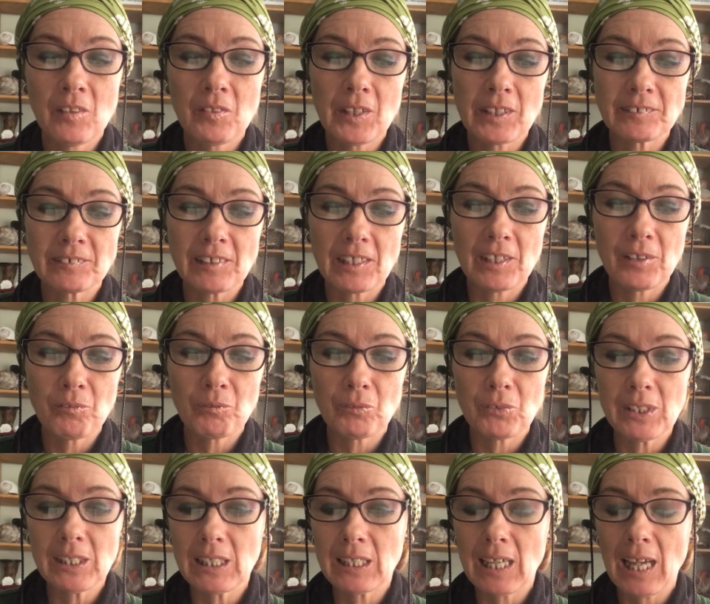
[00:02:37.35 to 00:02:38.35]
that
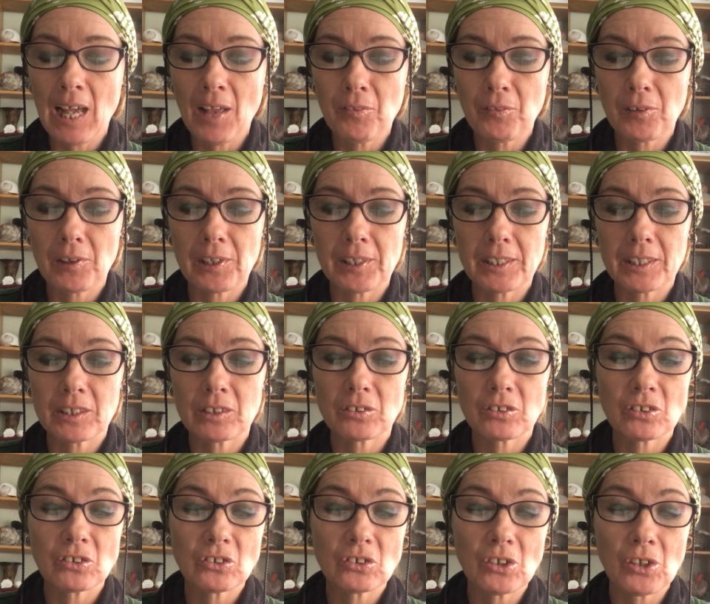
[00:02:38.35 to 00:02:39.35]
every Catholic
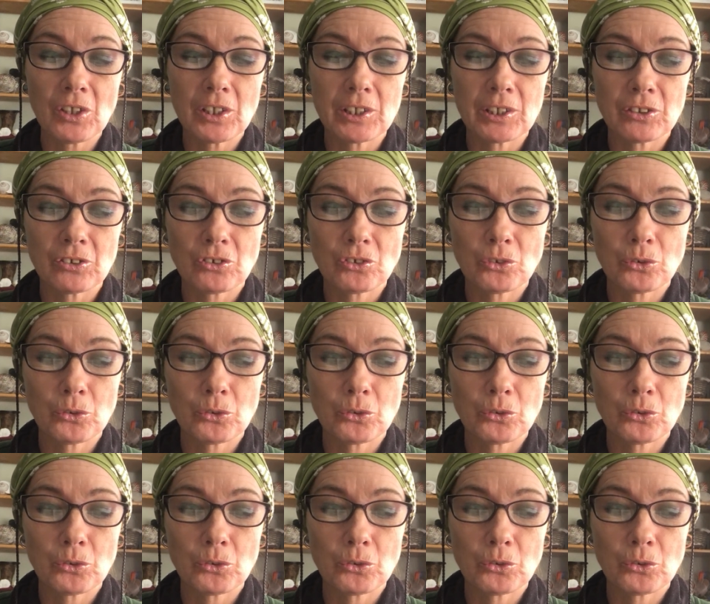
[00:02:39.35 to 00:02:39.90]
desires